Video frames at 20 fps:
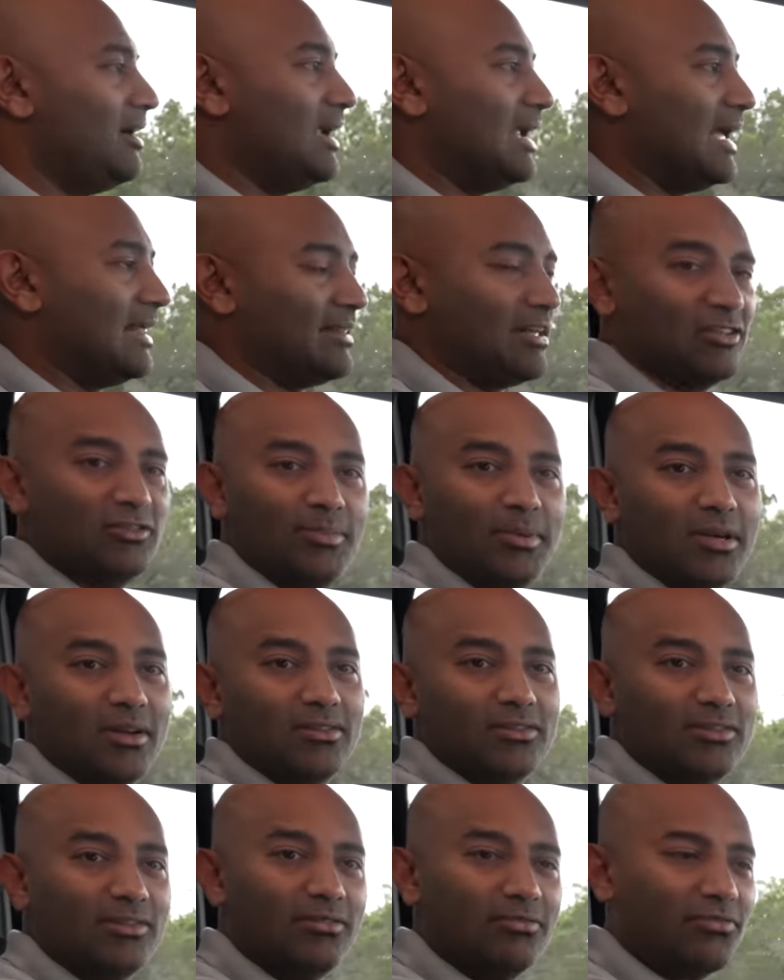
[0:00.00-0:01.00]
And that's
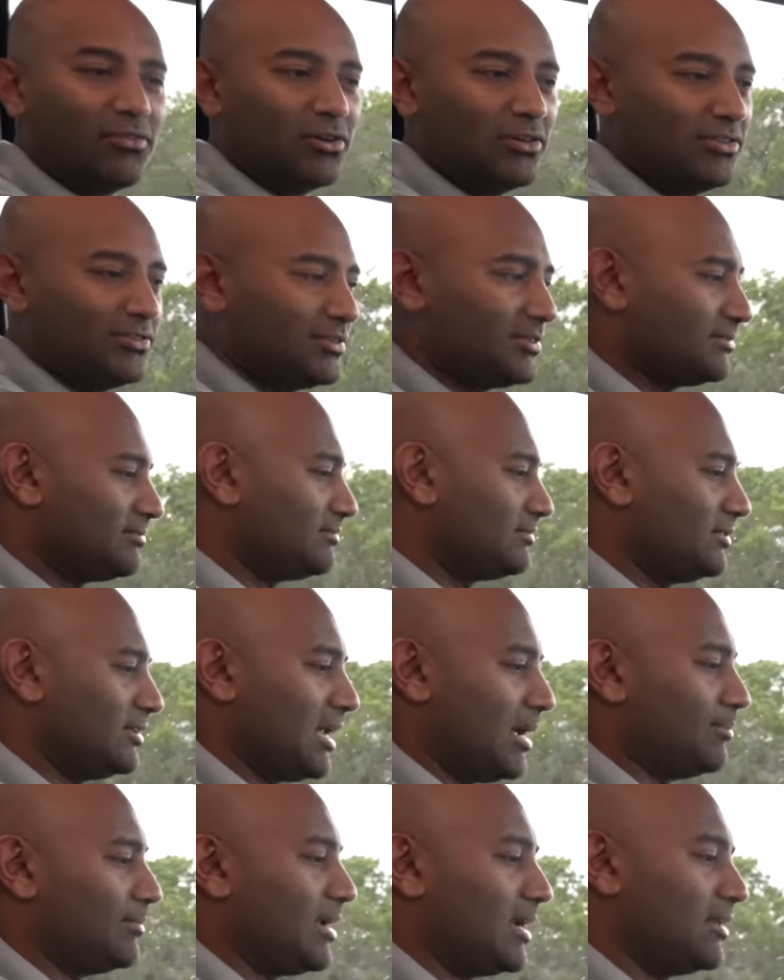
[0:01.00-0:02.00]
because in the first,
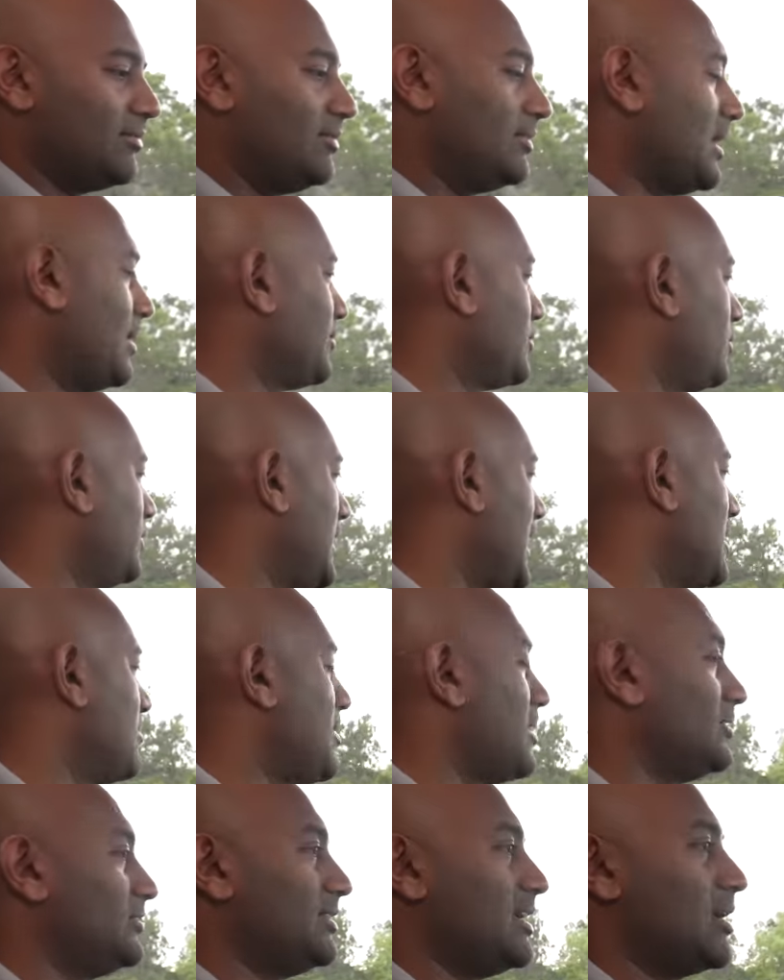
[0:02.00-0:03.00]
I'm not even, I'm going eight
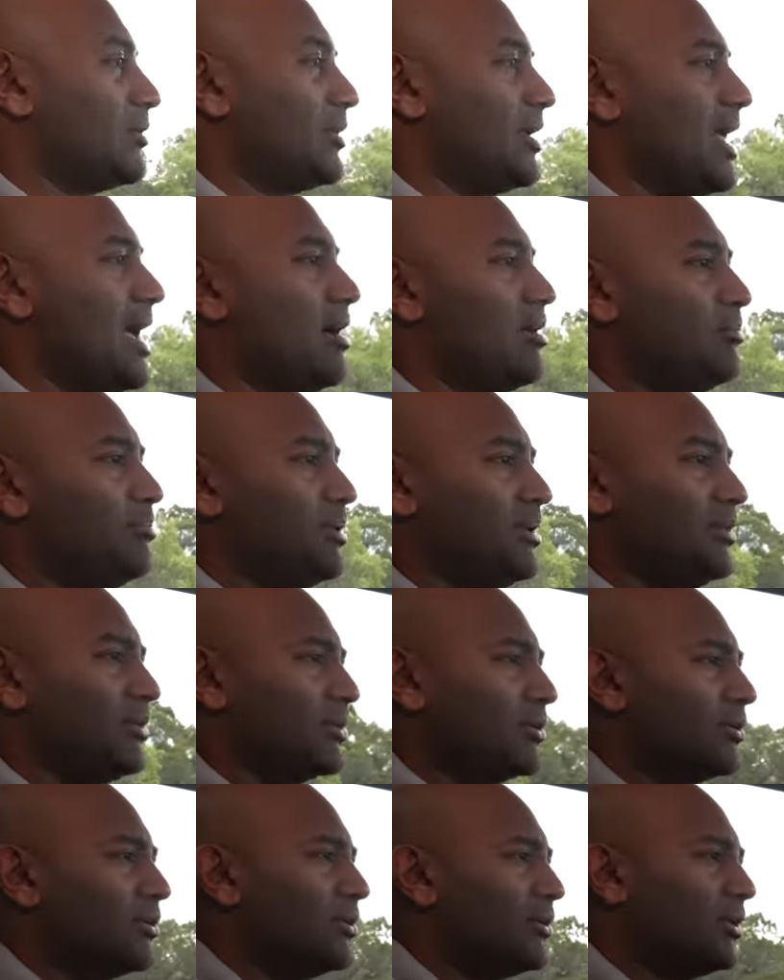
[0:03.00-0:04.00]
miles an hour now, but
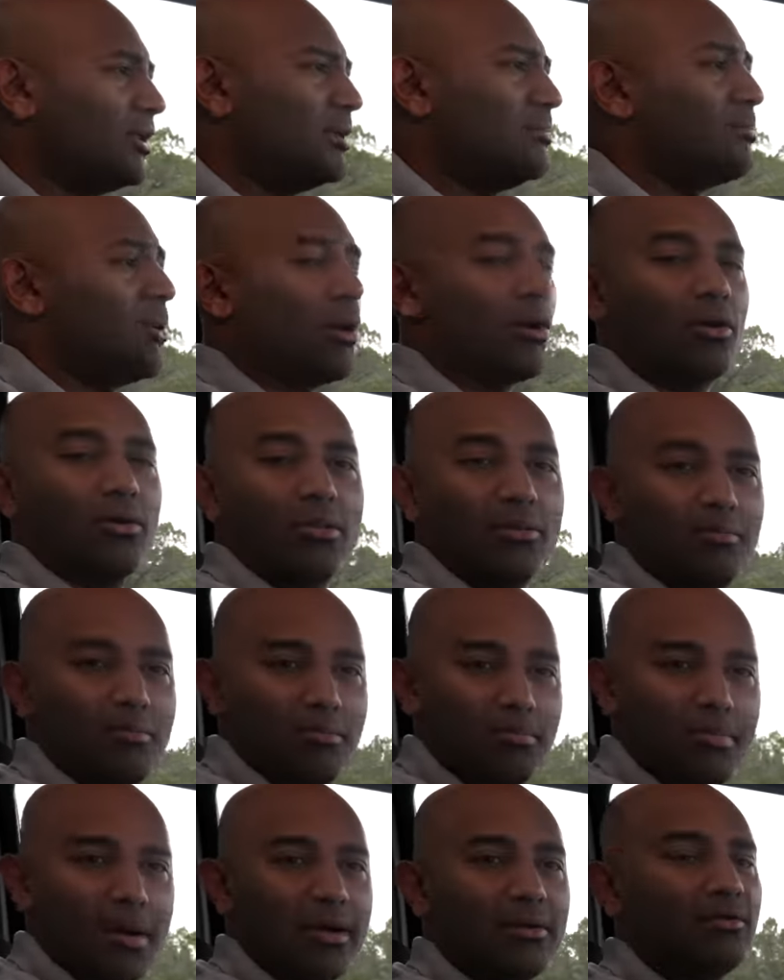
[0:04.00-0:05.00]
early part of the
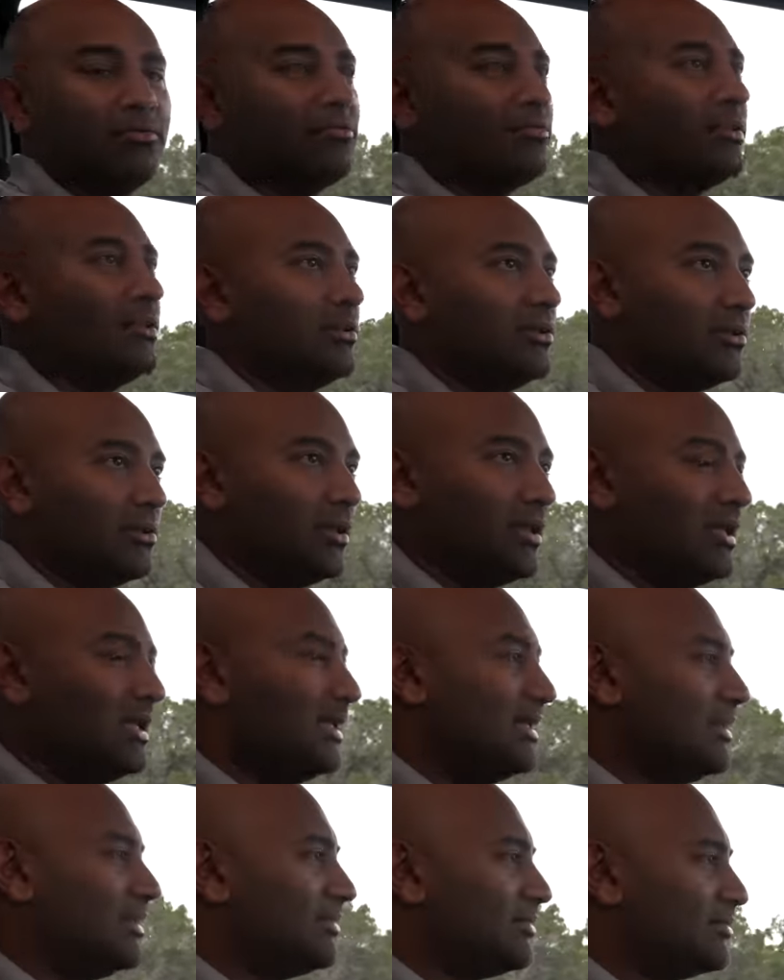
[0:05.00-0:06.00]
pedal feel,
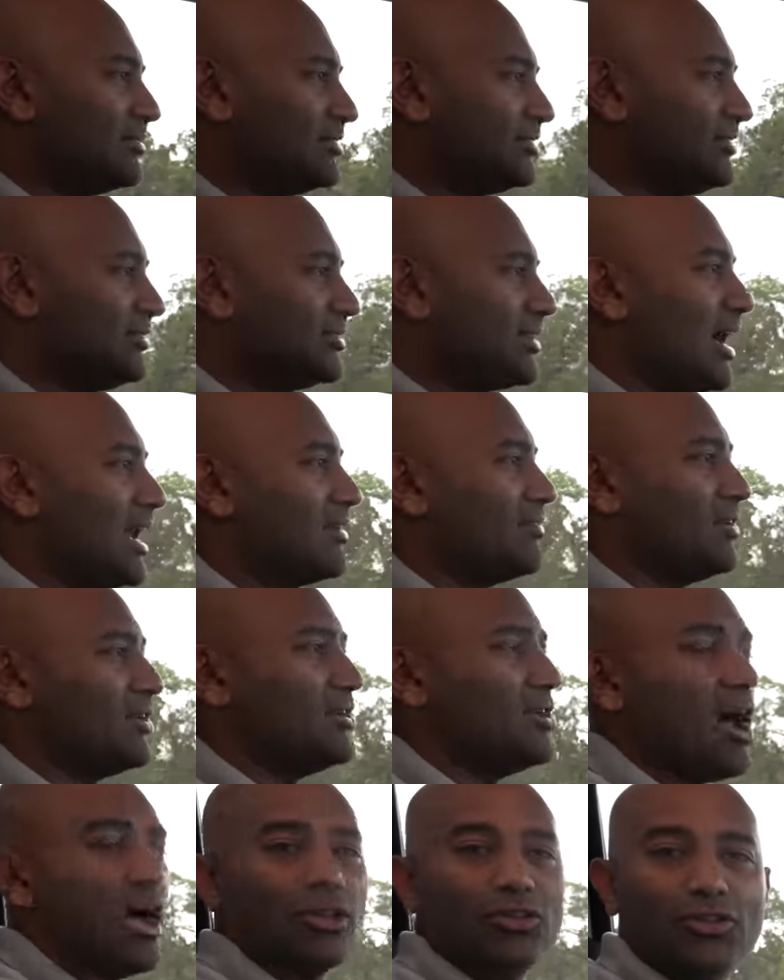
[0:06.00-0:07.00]
there's just kind of a
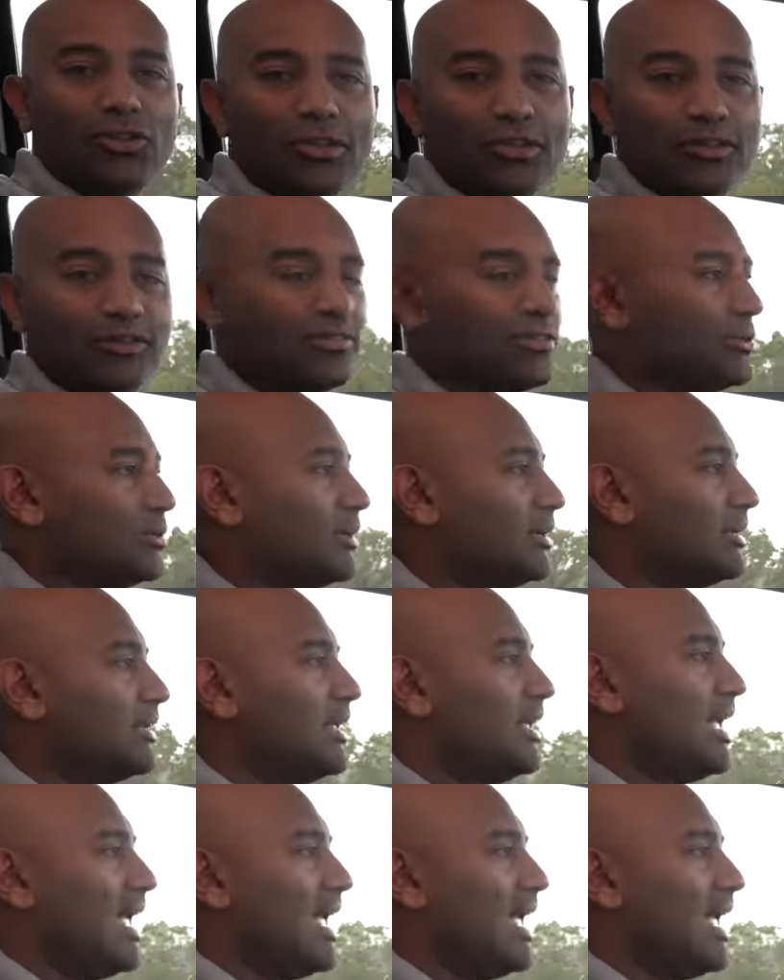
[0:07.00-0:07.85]
notchiness to it.